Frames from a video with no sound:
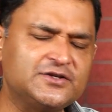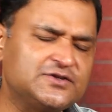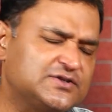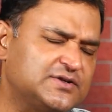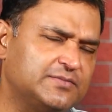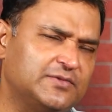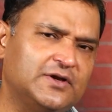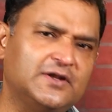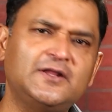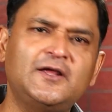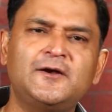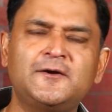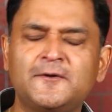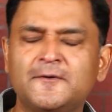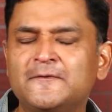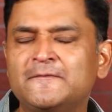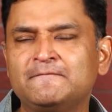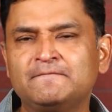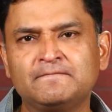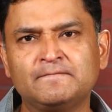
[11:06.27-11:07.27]
years or something like that.
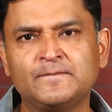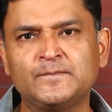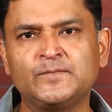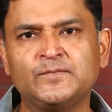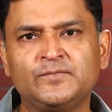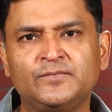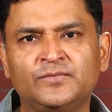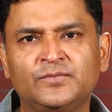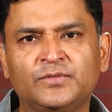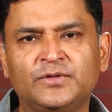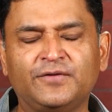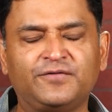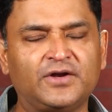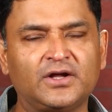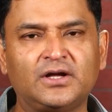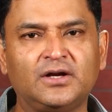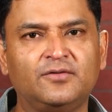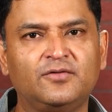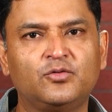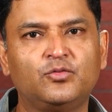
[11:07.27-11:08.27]
They've
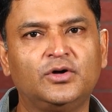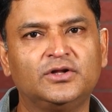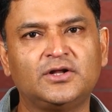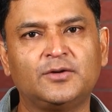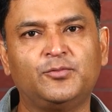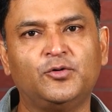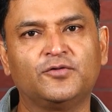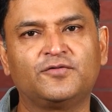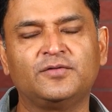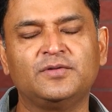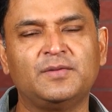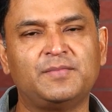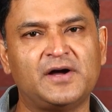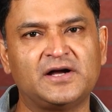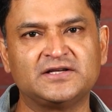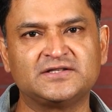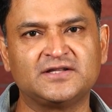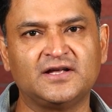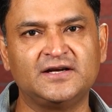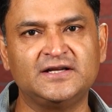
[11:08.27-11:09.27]
taken away Gwadar port from the
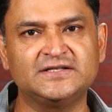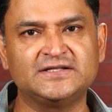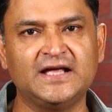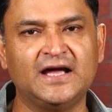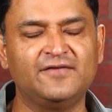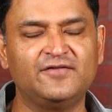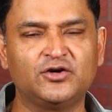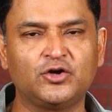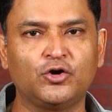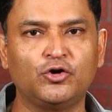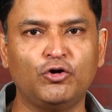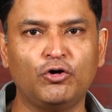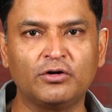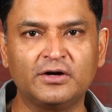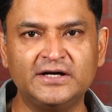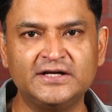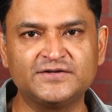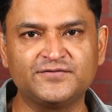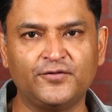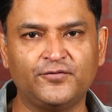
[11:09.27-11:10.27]
Pakistanis. They have it on
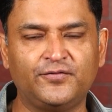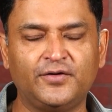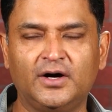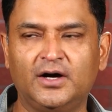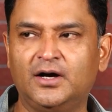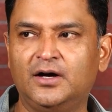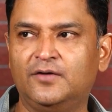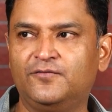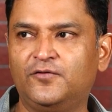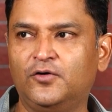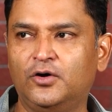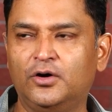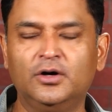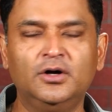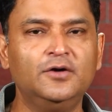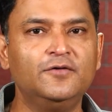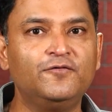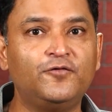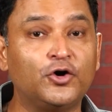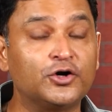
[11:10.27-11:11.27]
long lease for
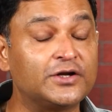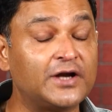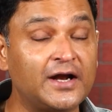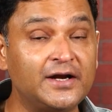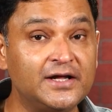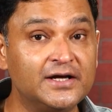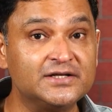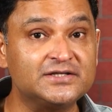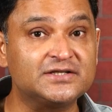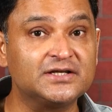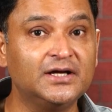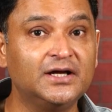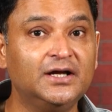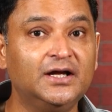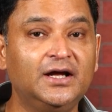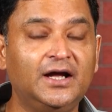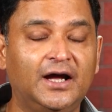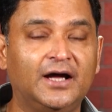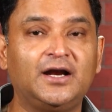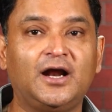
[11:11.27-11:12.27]
49 years.
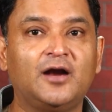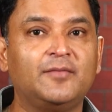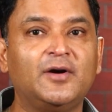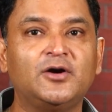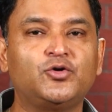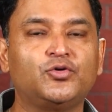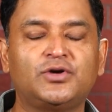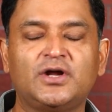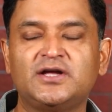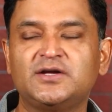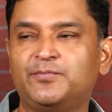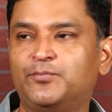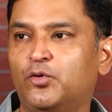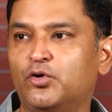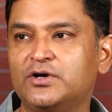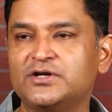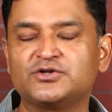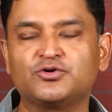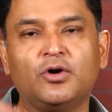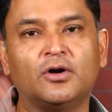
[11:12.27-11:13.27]
And Hambantota
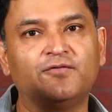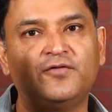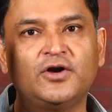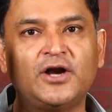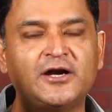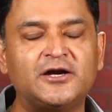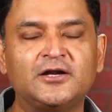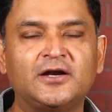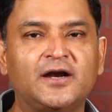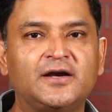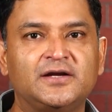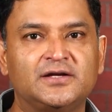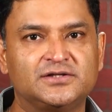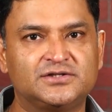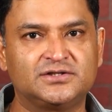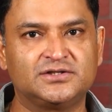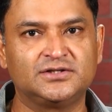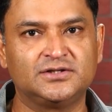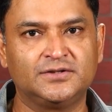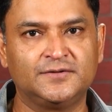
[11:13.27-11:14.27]
port is gone for 99
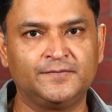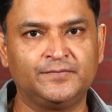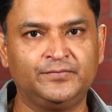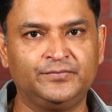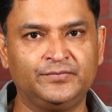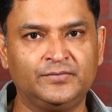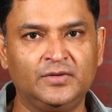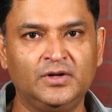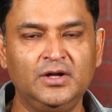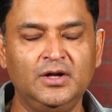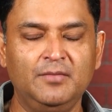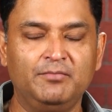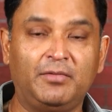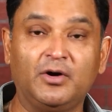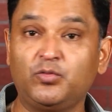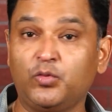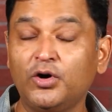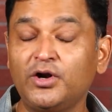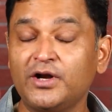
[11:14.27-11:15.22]
years. But